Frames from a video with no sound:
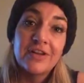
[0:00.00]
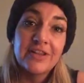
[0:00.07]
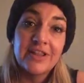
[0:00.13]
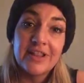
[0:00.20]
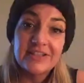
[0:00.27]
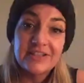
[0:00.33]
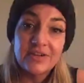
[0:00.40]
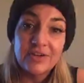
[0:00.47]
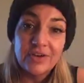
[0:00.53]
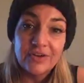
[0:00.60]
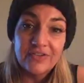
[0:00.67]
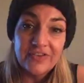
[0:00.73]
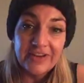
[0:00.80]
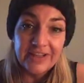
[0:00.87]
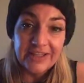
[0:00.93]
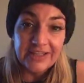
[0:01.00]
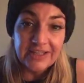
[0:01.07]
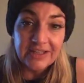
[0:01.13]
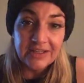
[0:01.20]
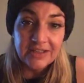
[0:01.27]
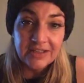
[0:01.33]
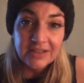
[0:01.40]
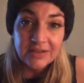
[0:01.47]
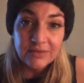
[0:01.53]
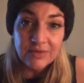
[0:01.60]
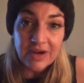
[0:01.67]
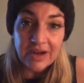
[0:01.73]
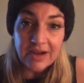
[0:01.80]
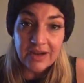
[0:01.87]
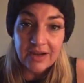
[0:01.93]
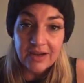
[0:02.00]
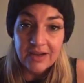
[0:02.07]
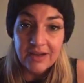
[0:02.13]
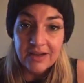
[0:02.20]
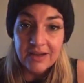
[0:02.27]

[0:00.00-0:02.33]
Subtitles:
then that's how you're feeling, right?